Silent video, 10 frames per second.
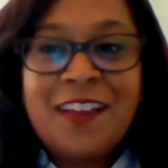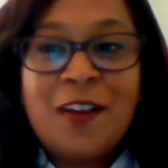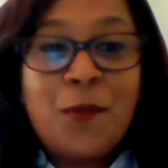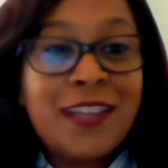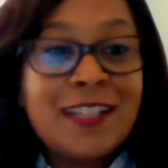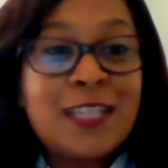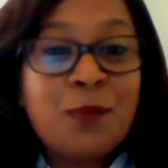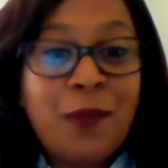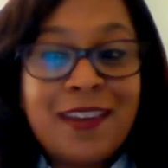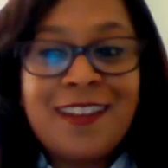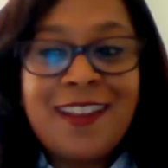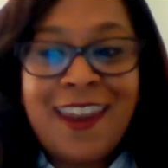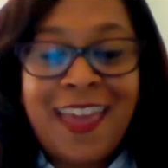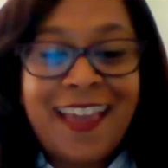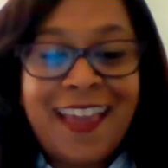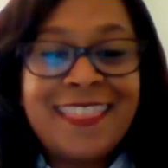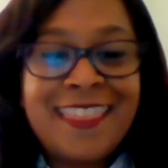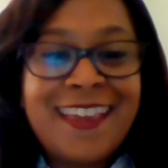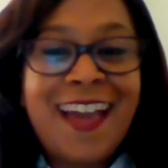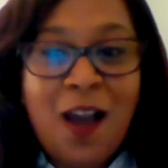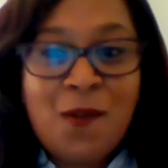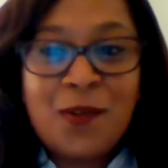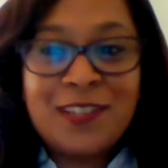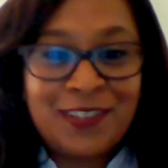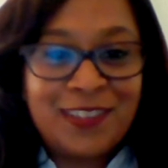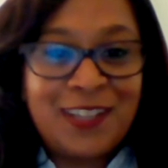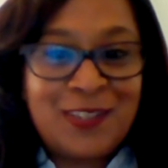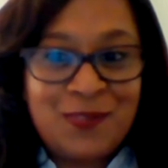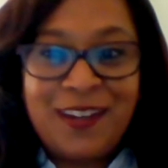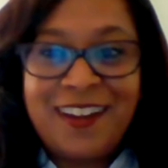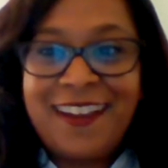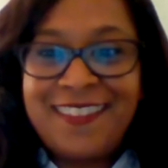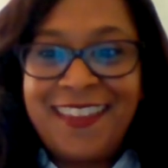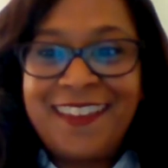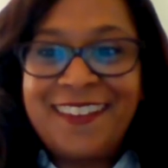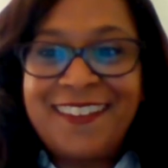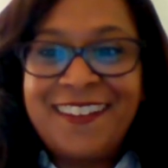We can spend like, I think, hours on this one, I think.